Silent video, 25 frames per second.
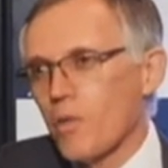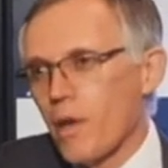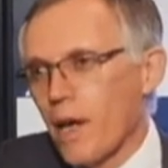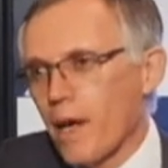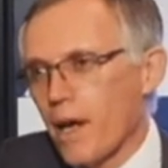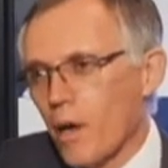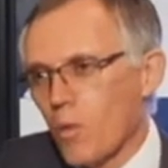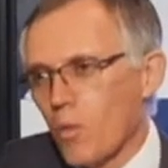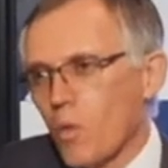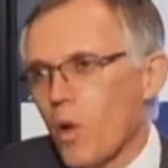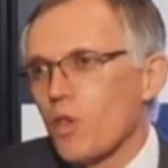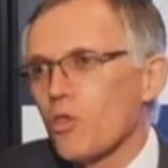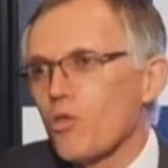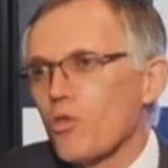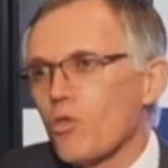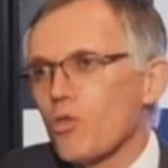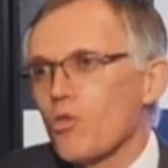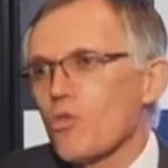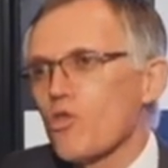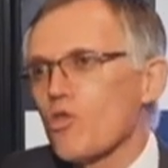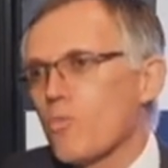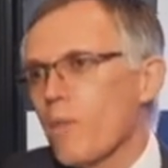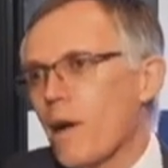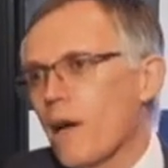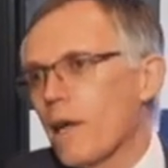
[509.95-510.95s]
So I want to
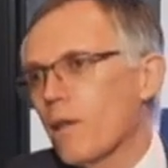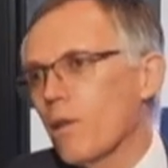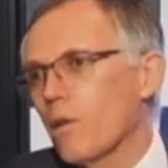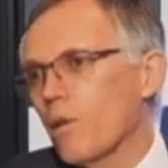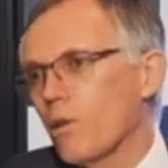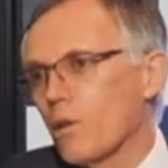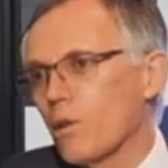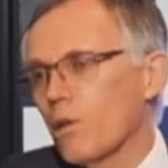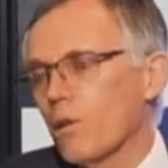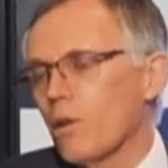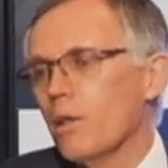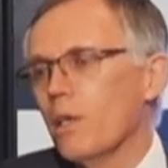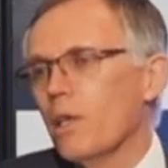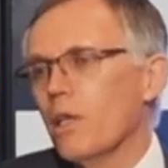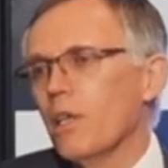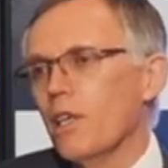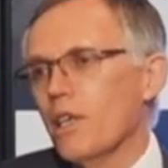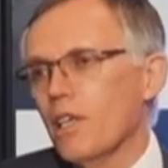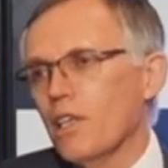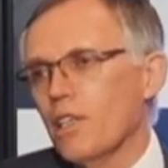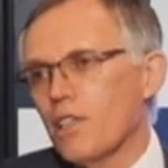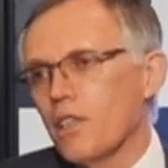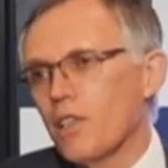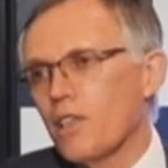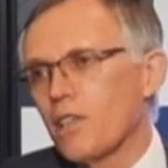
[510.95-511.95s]
use my local
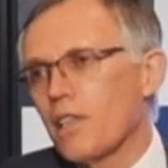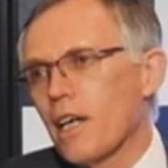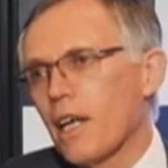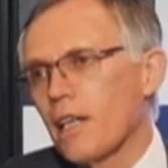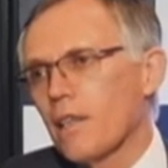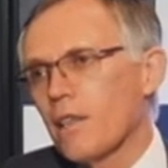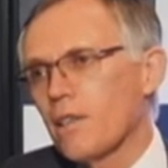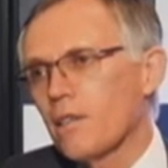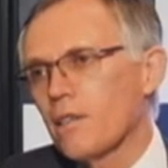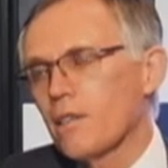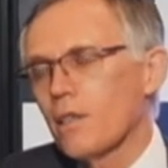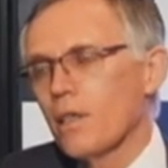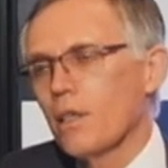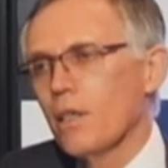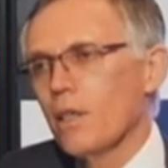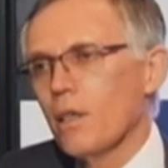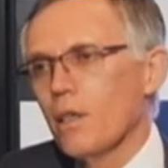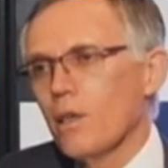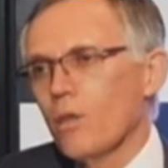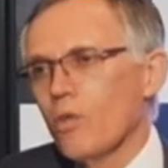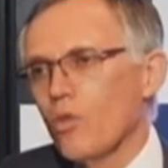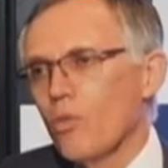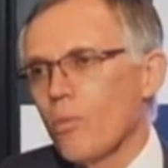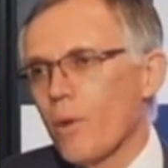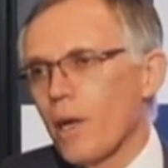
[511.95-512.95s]
Indian talent
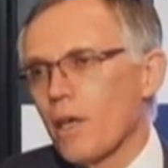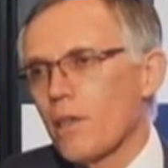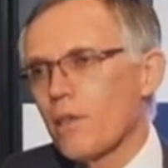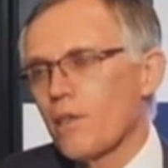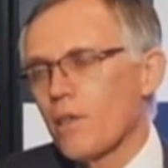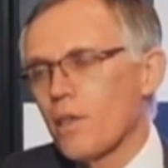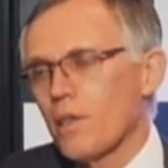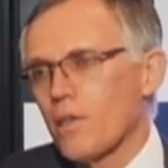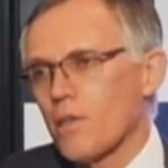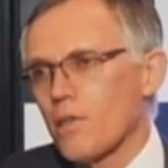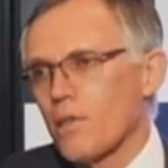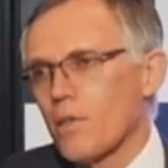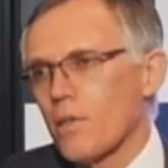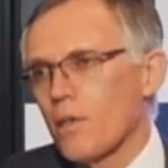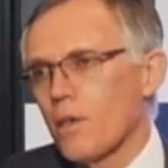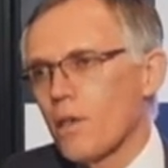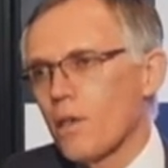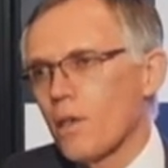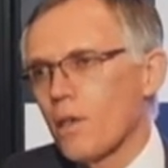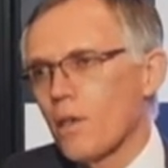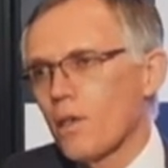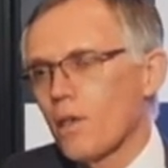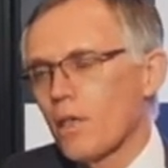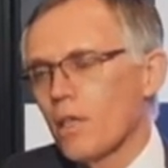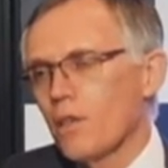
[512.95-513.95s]
to make things
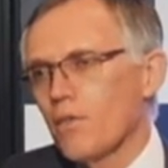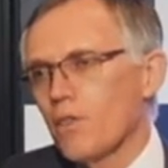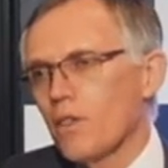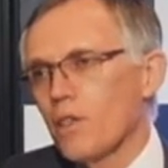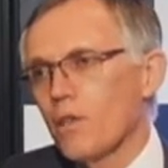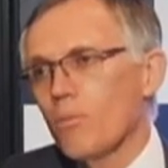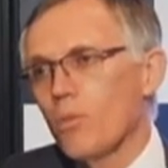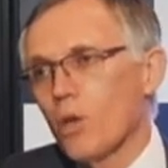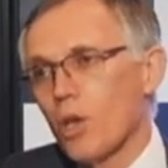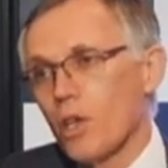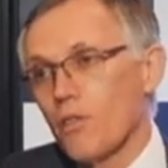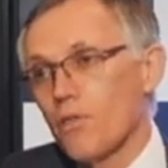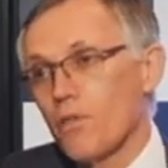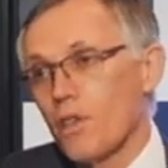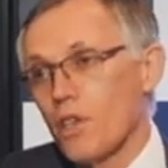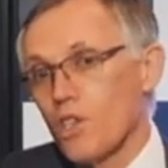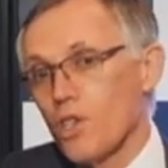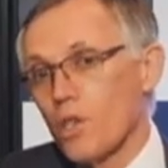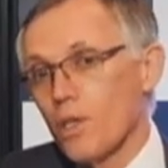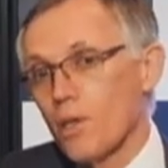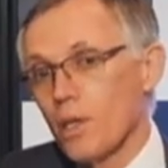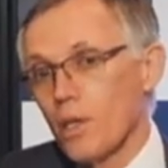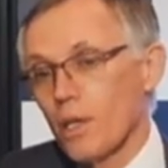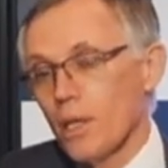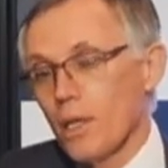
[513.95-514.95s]
uh, even more
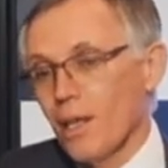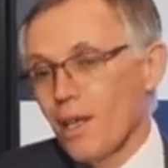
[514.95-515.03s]
efficient.